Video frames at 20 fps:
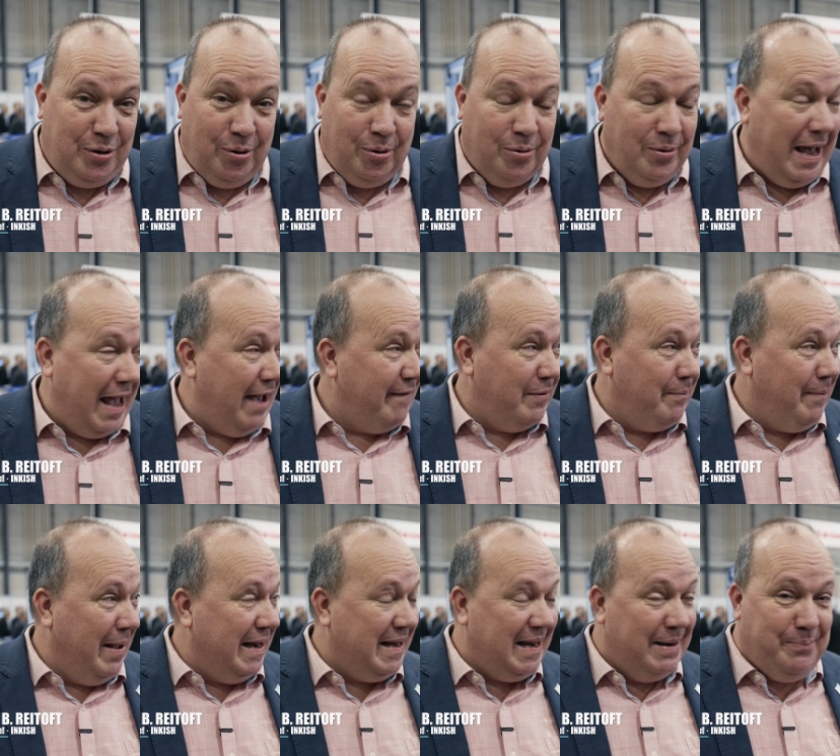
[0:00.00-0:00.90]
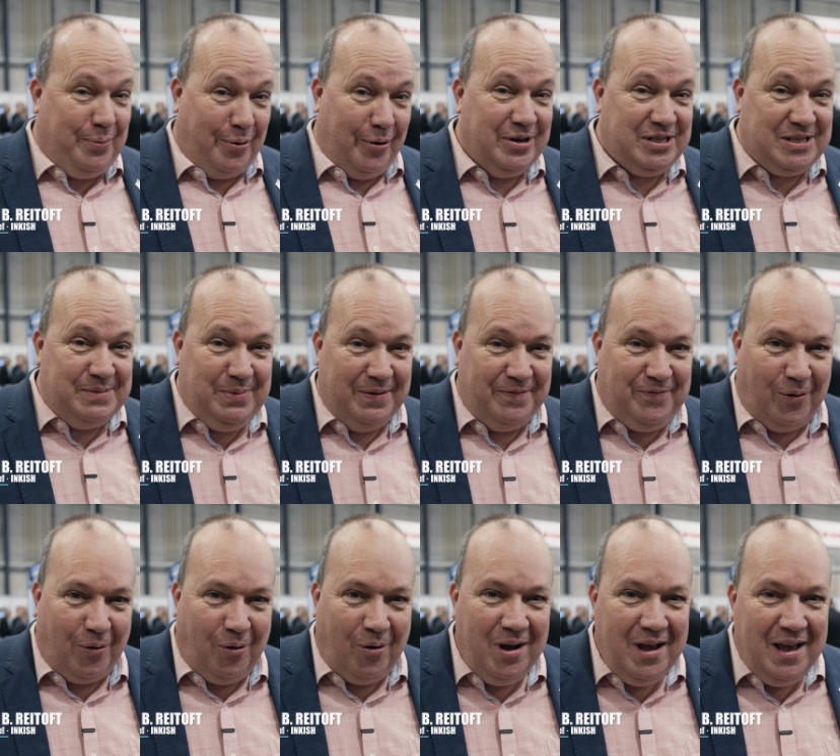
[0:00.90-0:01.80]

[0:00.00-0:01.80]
you haven't met in person before.